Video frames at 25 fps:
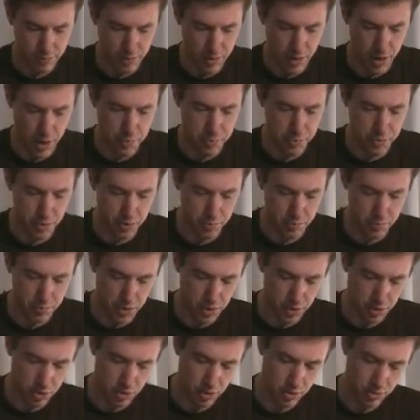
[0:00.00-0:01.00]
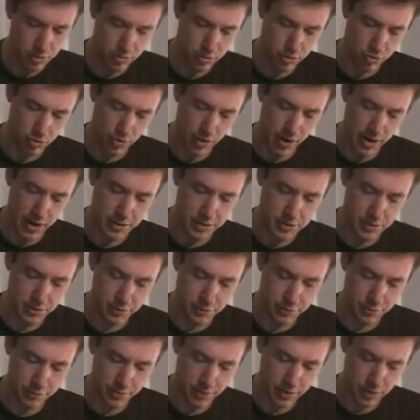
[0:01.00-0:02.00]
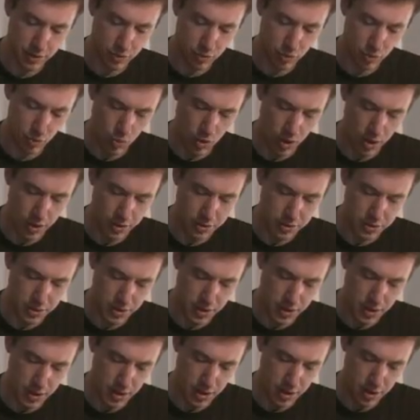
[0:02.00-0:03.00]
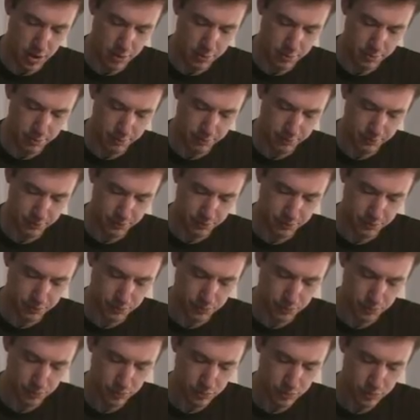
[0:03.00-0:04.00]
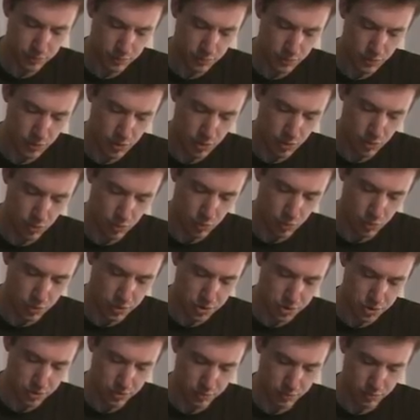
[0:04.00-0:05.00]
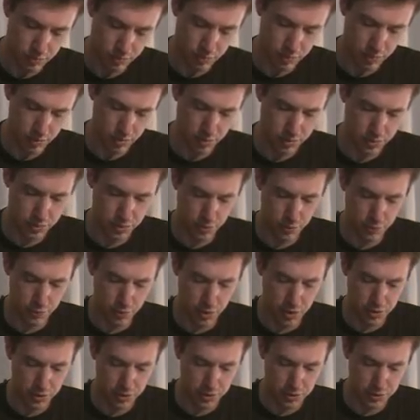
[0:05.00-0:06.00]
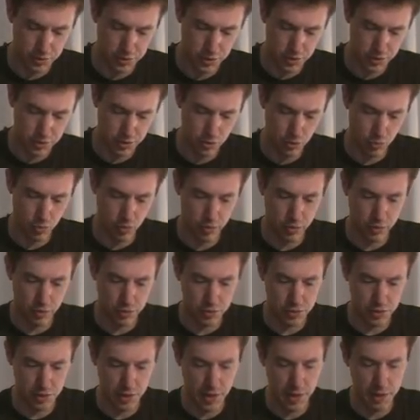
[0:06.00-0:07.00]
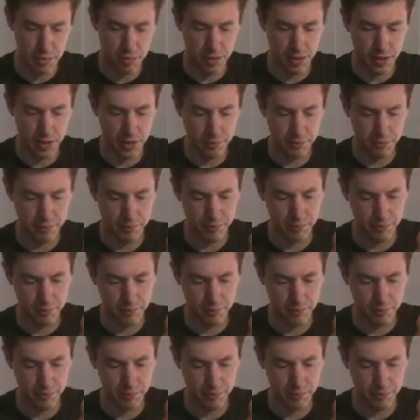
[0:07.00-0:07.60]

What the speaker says: upper middle grades of quality here, which so far is consistent with its labeling.